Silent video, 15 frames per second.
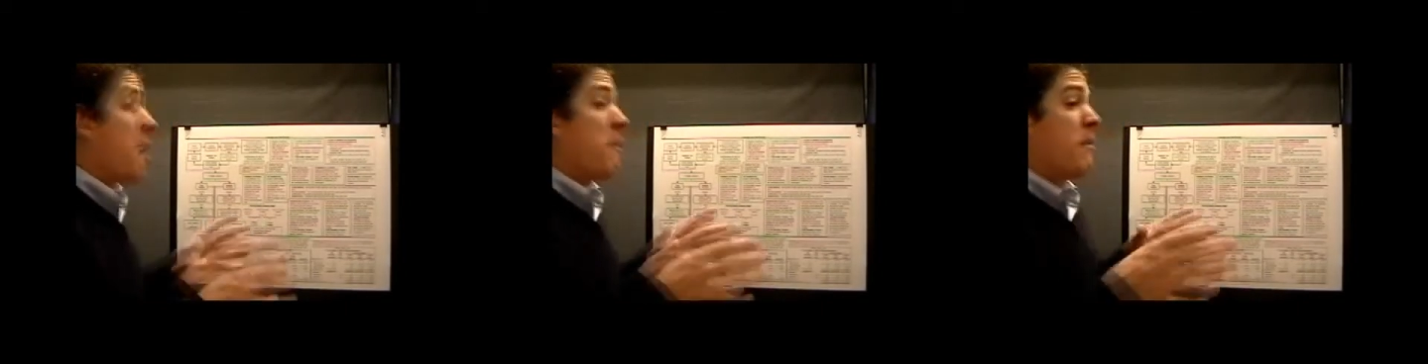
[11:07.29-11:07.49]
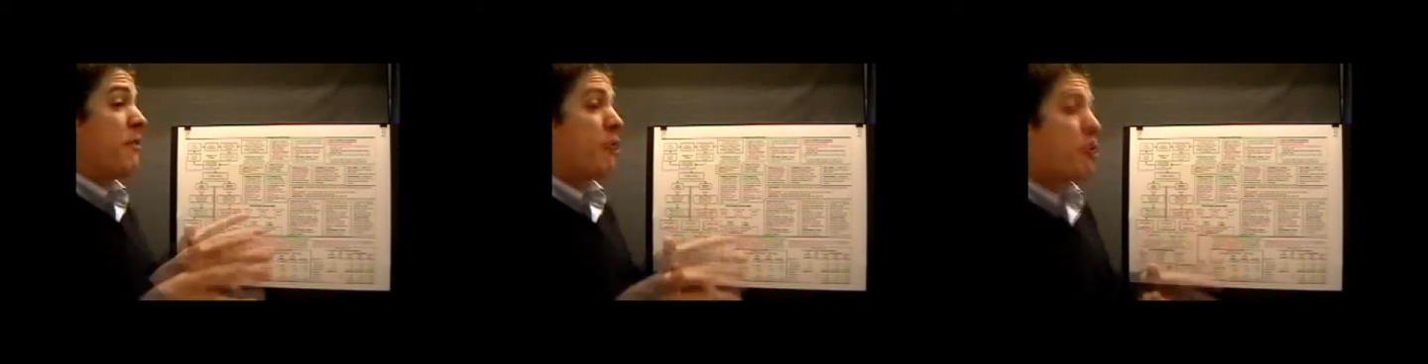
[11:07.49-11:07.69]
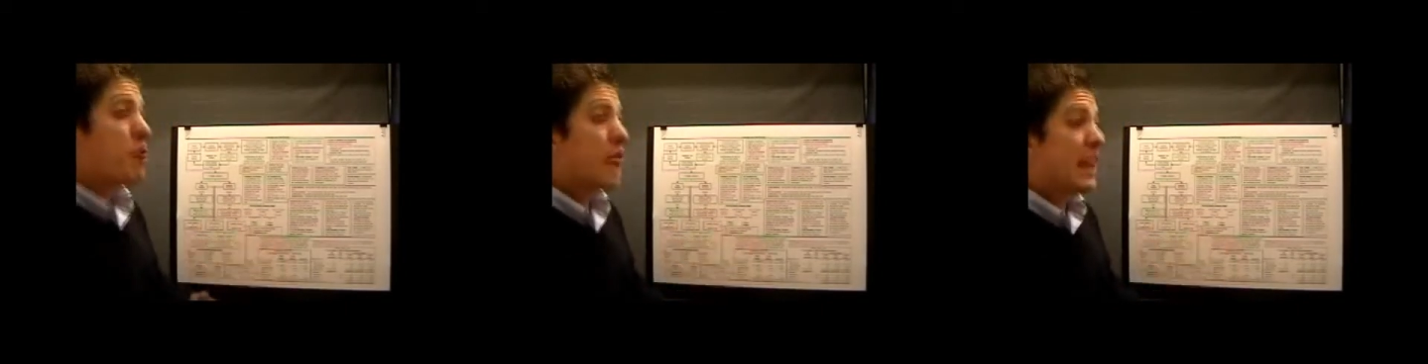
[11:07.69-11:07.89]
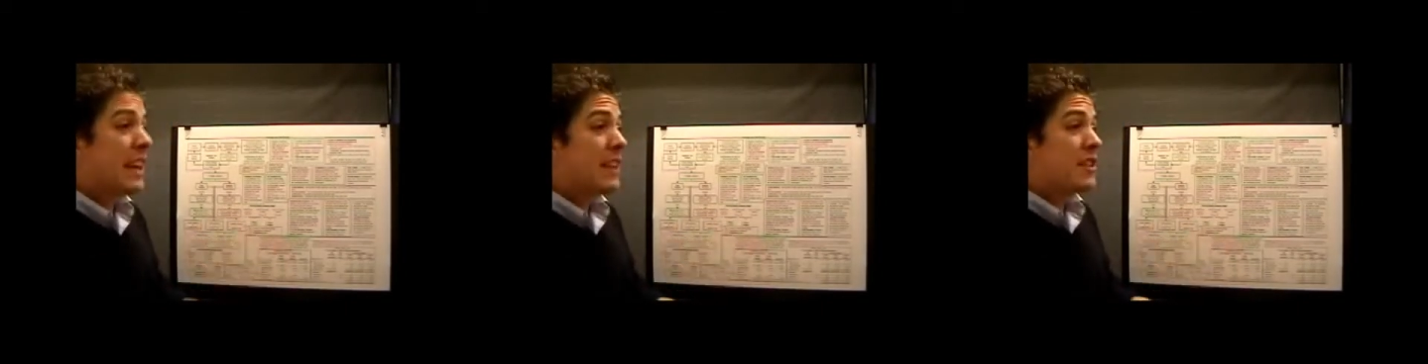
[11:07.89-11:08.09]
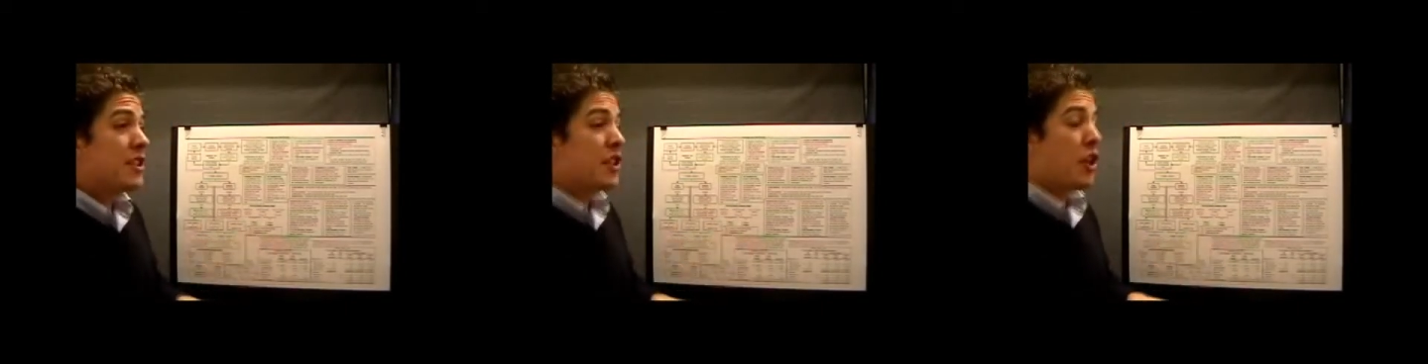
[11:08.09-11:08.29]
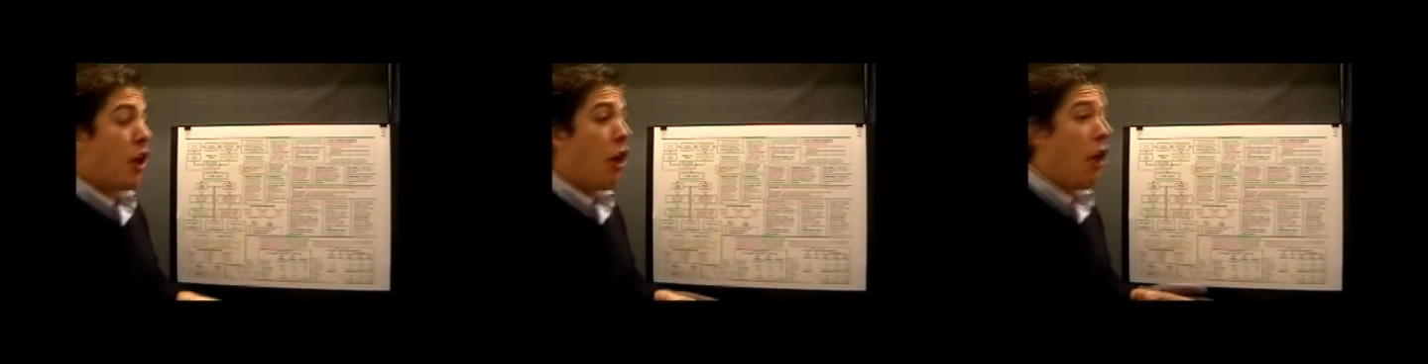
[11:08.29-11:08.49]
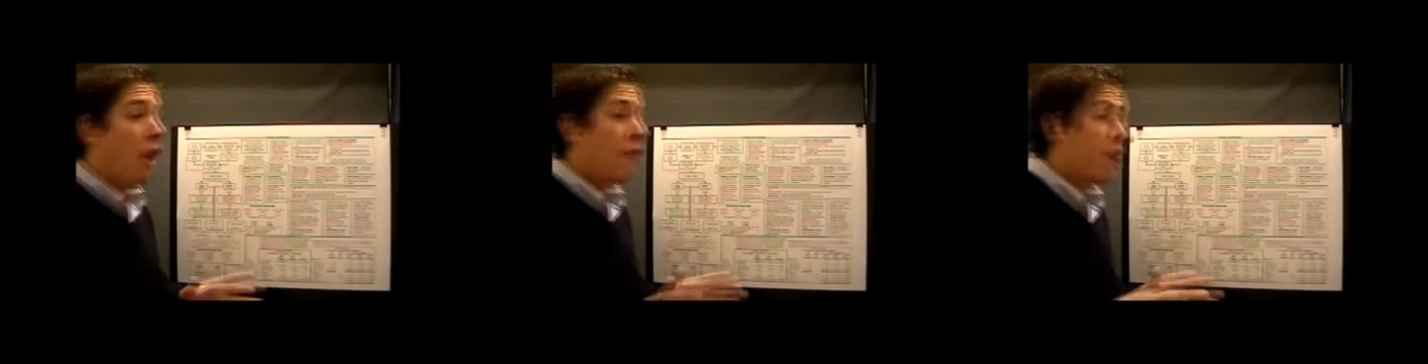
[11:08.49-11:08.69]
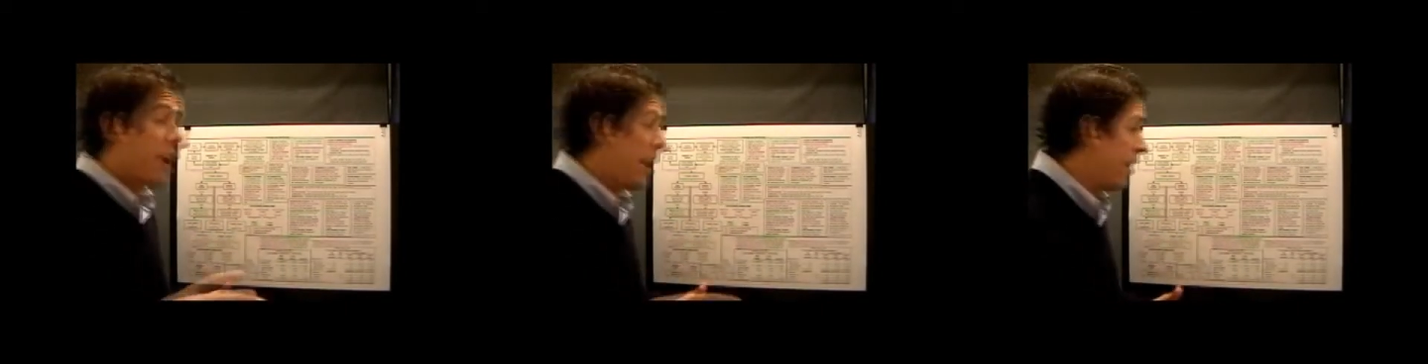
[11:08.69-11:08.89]
Before we get into the
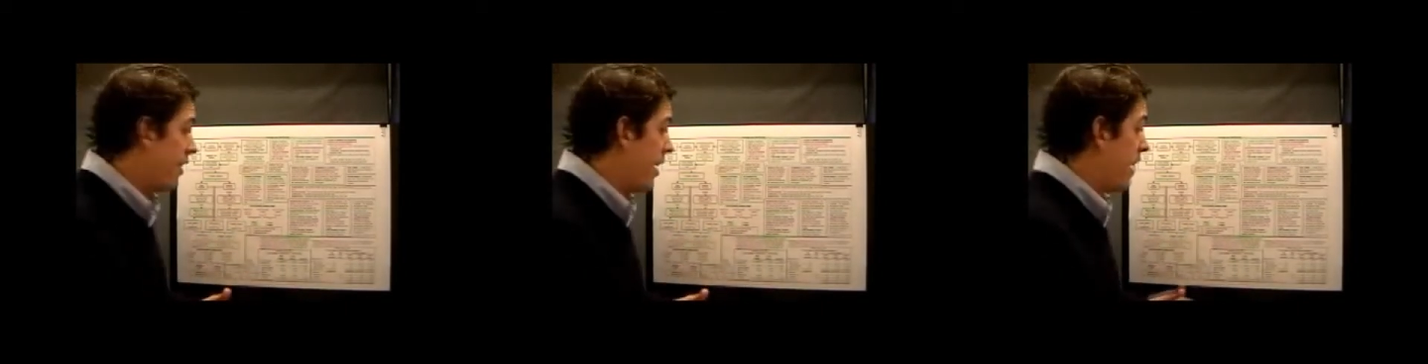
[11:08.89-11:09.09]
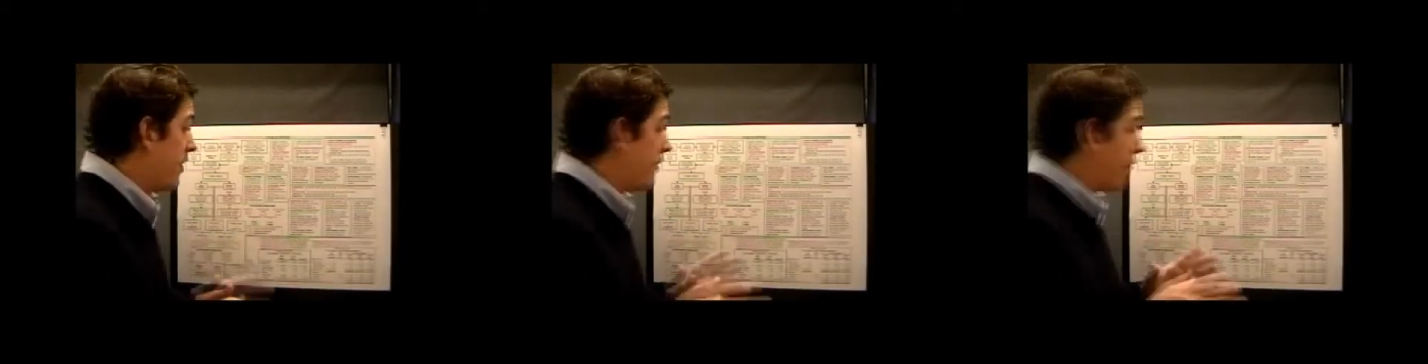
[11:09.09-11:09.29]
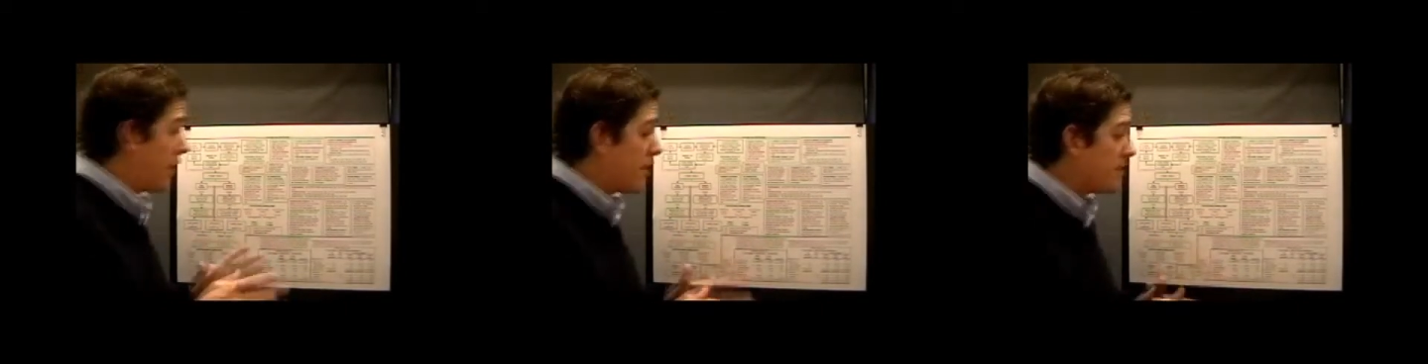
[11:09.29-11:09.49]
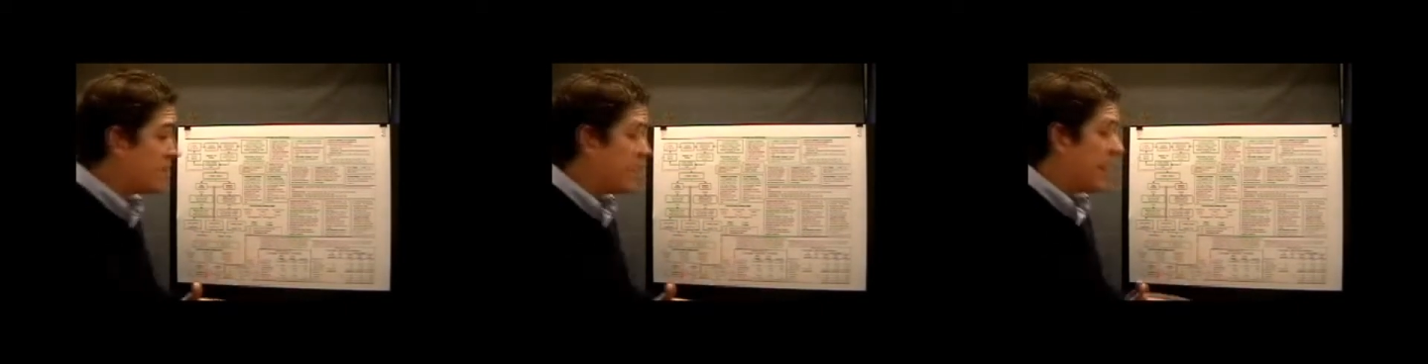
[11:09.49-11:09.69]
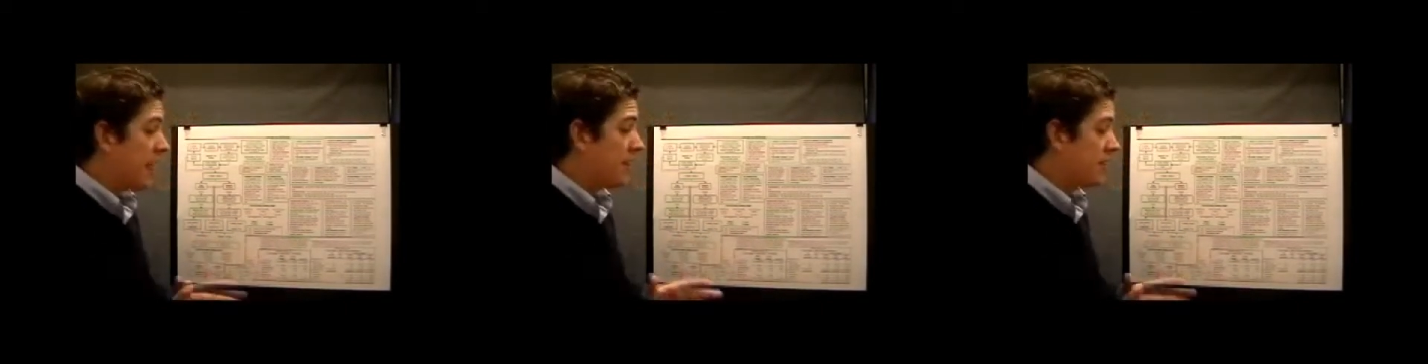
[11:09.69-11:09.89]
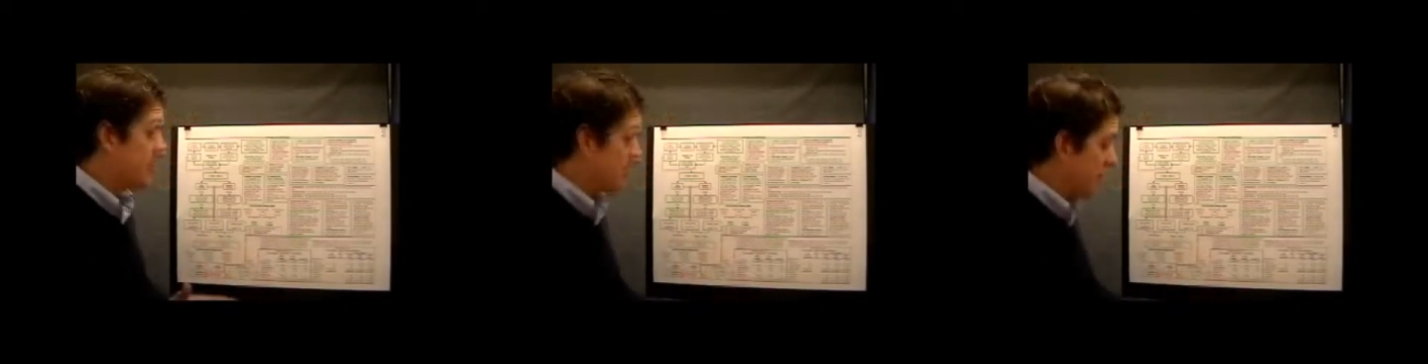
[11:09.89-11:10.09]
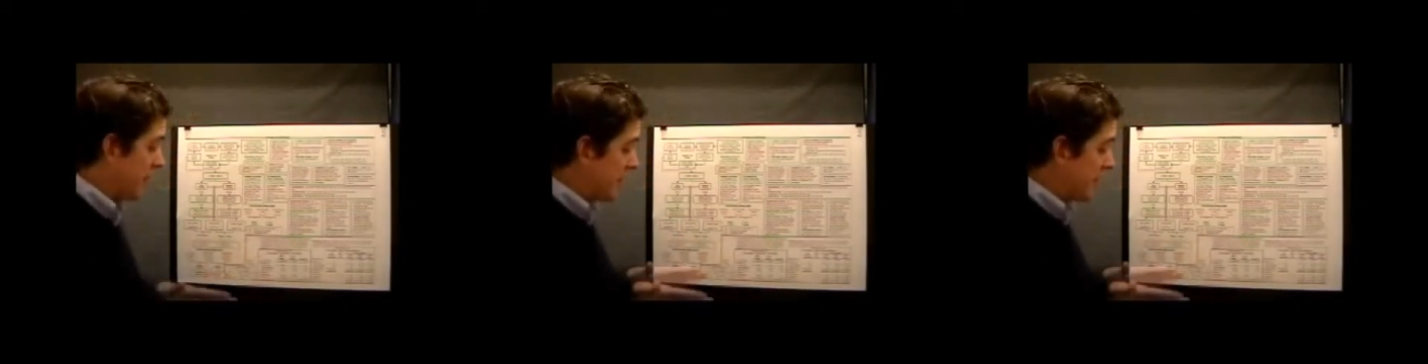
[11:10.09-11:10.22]
overhead and the variance analysis,